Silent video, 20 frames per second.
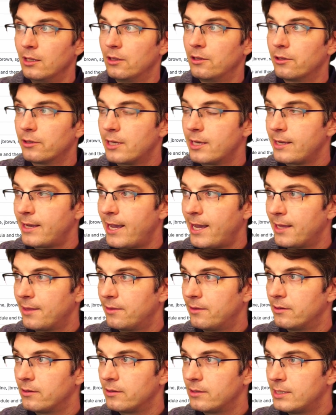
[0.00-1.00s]
looking at
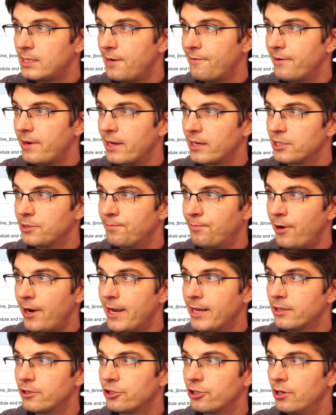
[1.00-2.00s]
the 7x
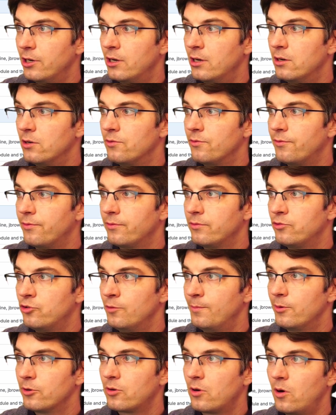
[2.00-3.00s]
branch of
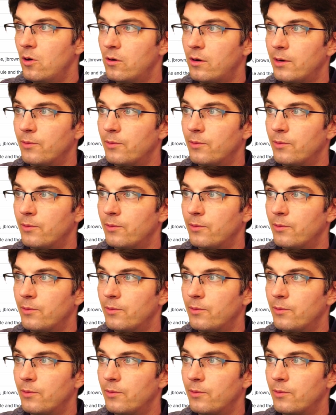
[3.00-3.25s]
Drupal core,